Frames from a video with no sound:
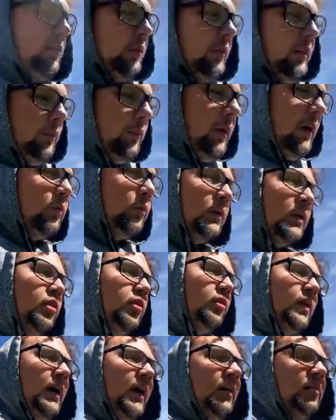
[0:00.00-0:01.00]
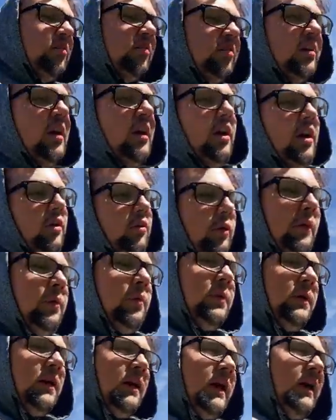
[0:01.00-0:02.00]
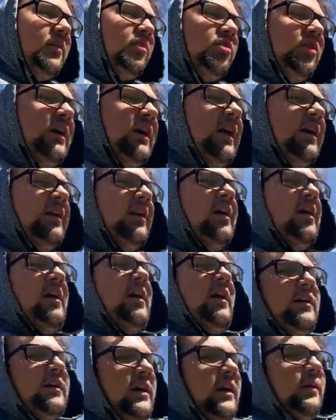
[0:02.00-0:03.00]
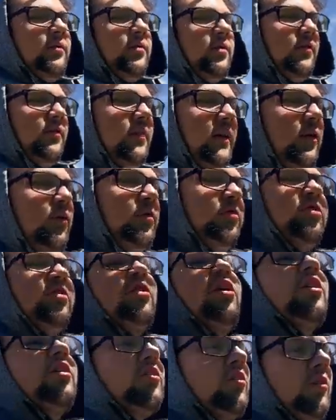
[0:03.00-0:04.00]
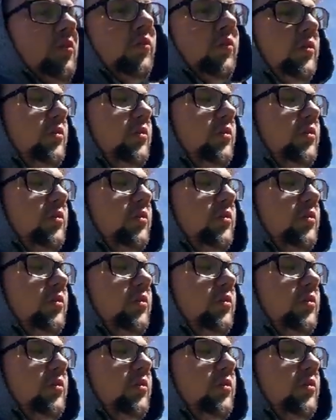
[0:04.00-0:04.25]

But the best way to do that is just trap as many cats as you can, take them to a vet, which is harder, which